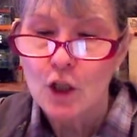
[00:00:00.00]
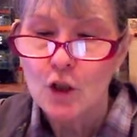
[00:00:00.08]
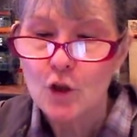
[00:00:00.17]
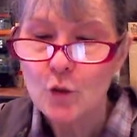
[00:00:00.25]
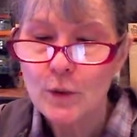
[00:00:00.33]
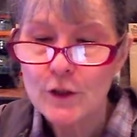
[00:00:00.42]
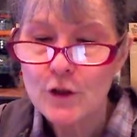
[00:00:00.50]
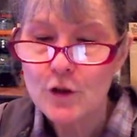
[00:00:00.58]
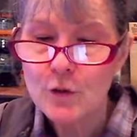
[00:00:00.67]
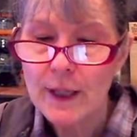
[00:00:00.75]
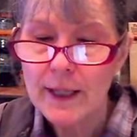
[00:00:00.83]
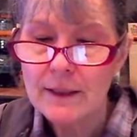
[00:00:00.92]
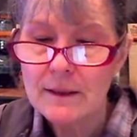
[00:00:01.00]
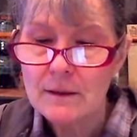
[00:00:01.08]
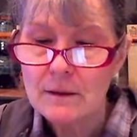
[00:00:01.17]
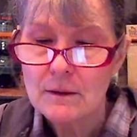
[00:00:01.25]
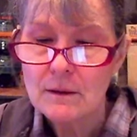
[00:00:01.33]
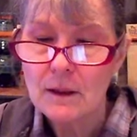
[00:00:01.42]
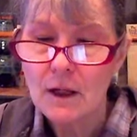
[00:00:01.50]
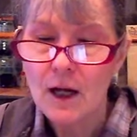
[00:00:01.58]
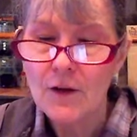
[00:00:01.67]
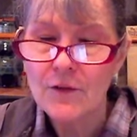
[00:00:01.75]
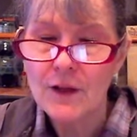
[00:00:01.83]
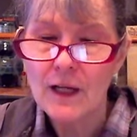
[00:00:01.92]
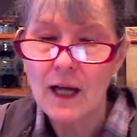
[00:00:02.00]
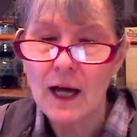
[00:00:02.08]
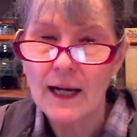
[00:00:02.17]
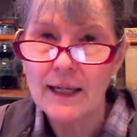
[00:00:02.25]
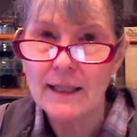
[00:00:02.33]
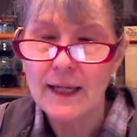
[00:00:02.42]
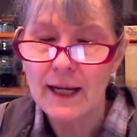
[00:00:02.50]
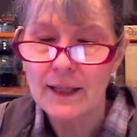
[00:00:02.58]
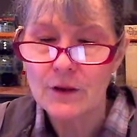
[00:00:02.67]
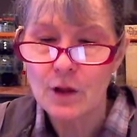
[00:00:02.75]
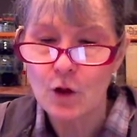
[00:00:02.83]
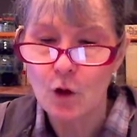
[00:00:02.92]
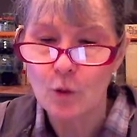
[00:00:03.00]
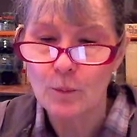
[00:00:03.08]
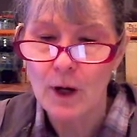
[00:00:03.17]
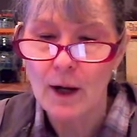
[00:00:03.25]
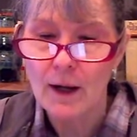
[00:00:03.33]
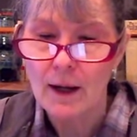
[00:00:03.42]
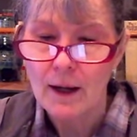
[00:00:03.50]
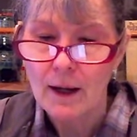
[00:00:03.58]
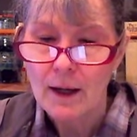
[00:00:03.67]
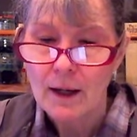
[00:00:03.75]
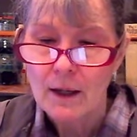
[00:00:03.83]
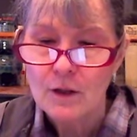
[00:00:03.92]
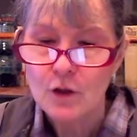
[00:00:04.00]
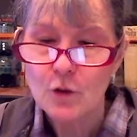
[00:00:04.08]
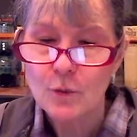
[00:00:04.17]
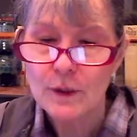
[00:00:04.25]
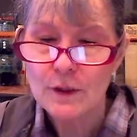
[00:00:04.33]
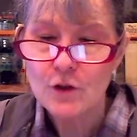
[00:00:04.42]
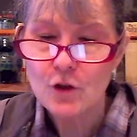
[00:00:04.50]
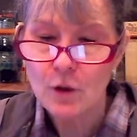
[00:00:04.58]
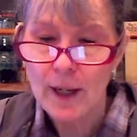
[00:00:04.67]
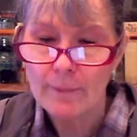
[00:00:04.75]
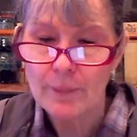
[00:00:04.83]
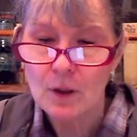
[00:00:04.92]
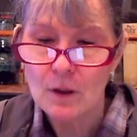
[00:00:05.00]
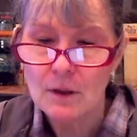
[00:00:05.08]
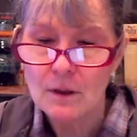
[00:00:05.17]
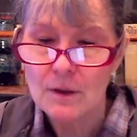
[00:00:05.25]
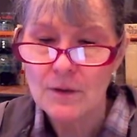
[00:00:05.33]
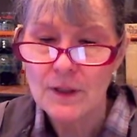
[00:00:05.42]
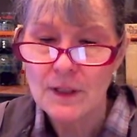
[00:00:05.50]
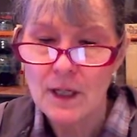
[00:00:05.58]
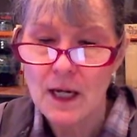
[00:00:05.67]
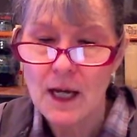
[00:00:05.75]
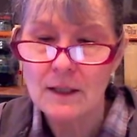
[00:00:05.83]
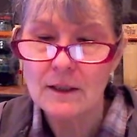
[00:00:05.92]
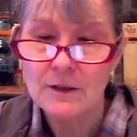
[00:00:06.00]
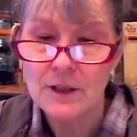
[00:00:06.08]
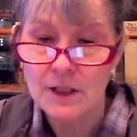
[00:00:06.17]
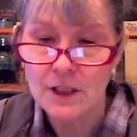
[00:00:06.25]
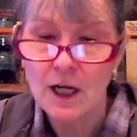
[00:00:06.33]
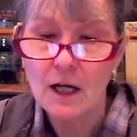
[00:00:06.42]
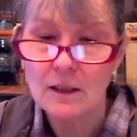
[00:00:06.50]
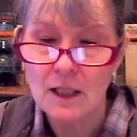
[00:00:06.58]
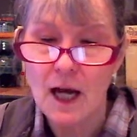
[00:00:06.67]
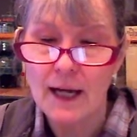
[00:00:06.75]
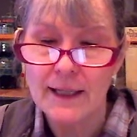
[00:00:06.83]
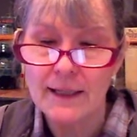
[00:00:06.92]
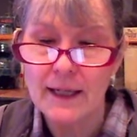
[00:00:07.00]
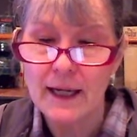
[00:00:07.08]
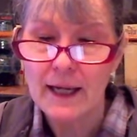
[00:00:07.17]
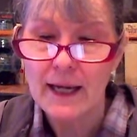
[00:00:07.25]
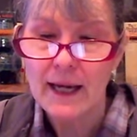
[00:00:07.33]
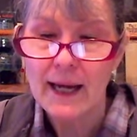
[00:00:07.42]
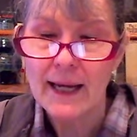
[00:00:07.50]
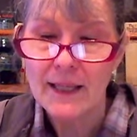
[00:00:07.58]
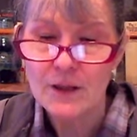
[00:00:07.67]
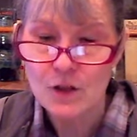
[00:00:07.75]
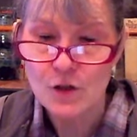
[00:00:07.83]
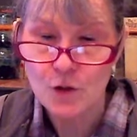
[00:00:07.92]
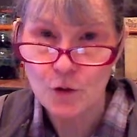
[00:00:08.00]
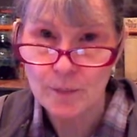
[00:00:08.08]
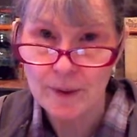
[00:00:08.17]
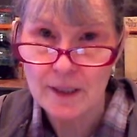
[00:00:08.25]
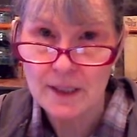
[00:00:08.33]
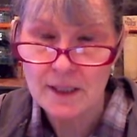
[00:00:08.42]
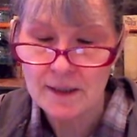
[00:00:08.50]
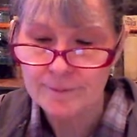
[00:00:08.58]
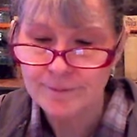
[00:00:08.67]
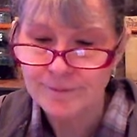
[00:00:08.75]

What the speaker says: You will tread on the lion and the cobra. You will trample the young lion and the serpent.